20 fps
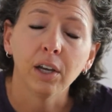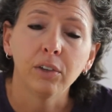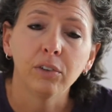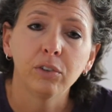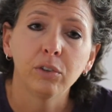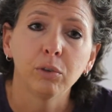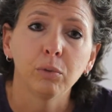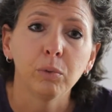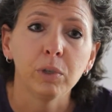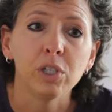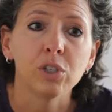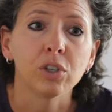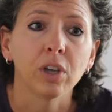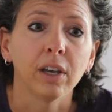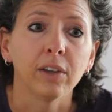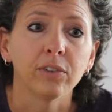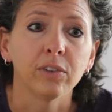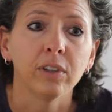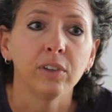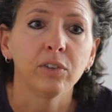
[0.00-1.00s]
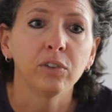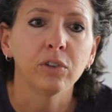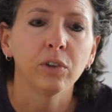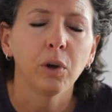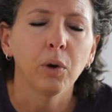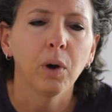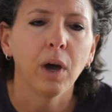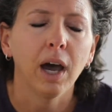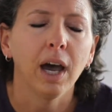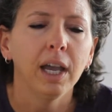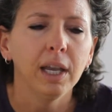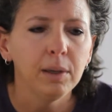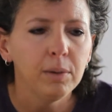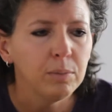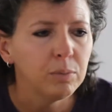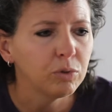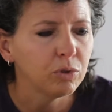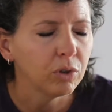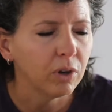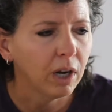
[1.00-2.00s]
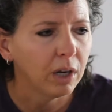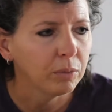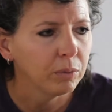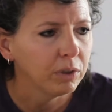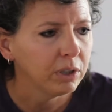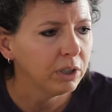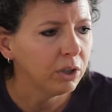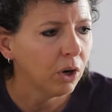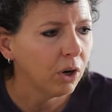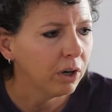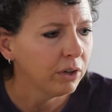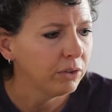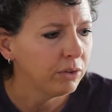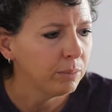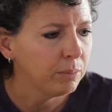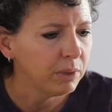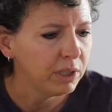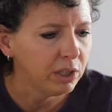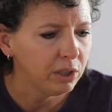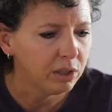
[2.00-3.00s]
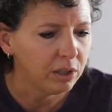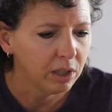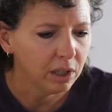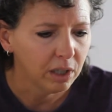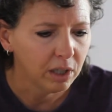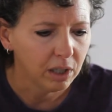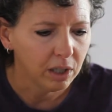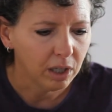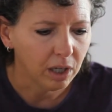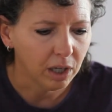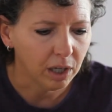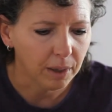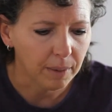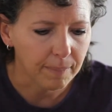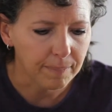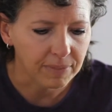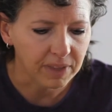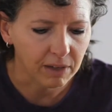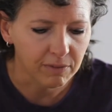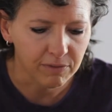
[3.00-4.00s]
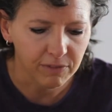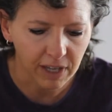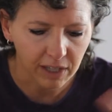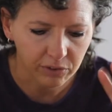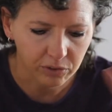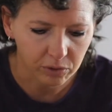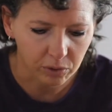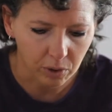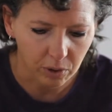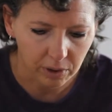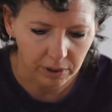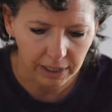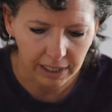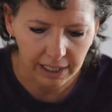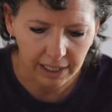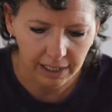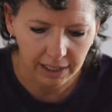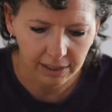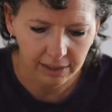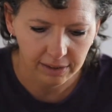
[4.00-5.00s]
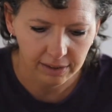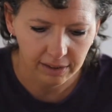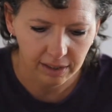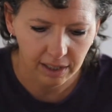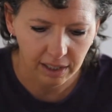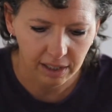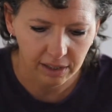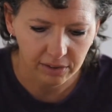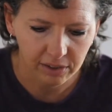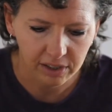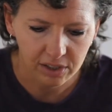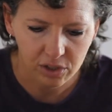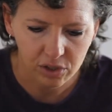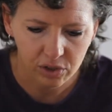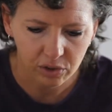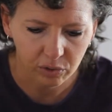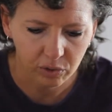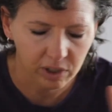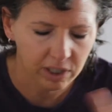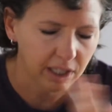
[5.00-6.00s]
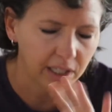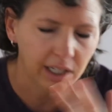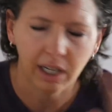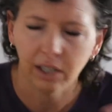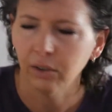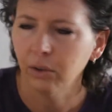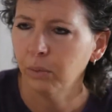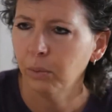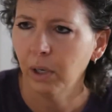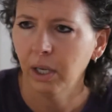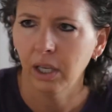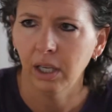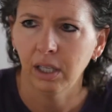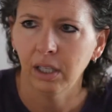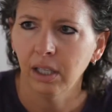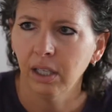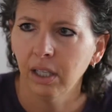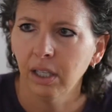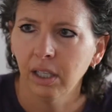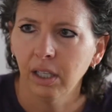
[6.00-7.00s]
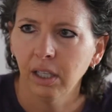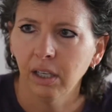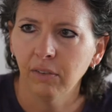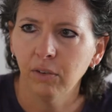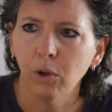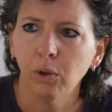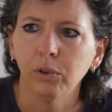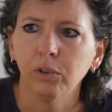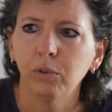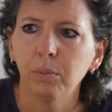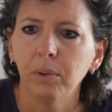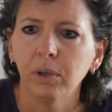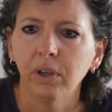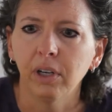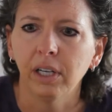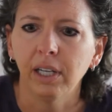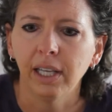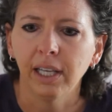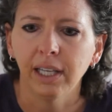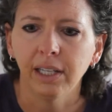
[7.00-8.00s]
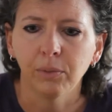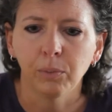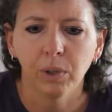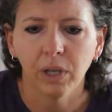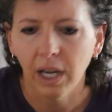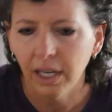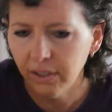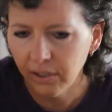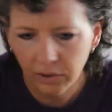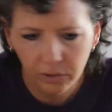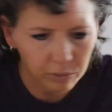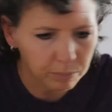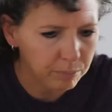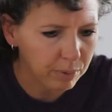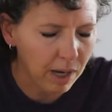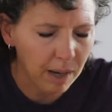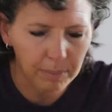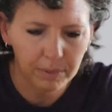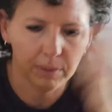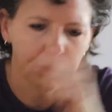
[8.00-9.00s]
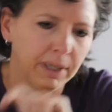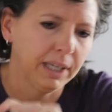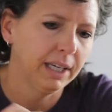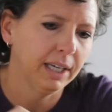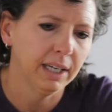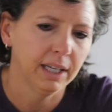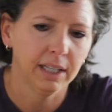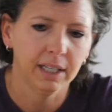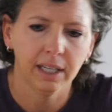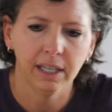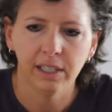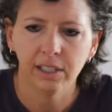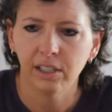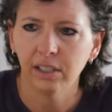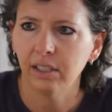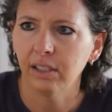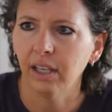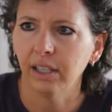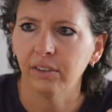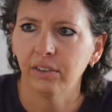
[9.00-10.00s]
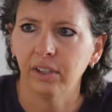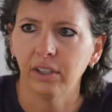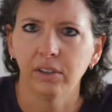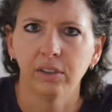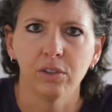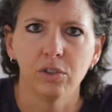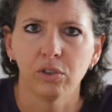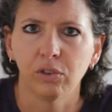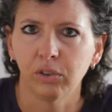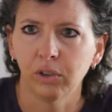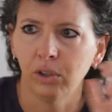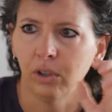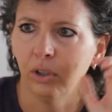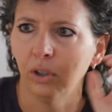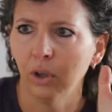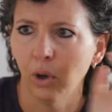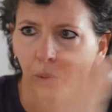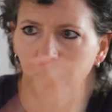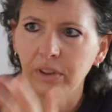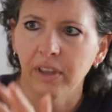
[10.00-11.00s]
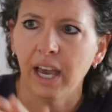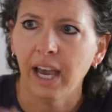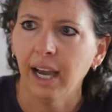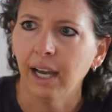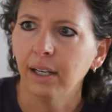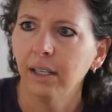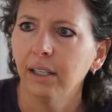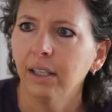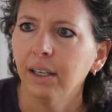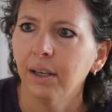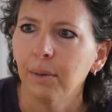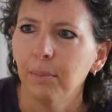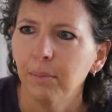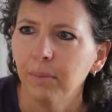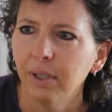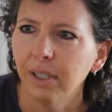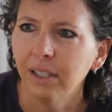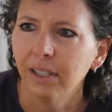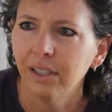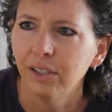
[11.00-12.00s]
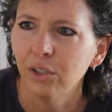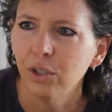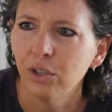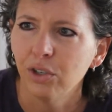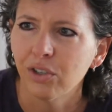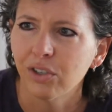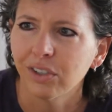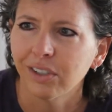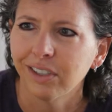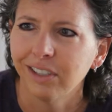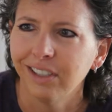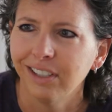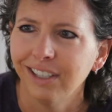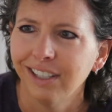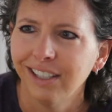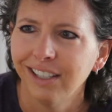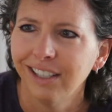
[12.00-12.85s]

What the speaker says: to reach us. And so I try really hard to be a vessel and to just get out of the way of the Holy Spirit. And when ideas pop into my head, I tend to just go with that. And it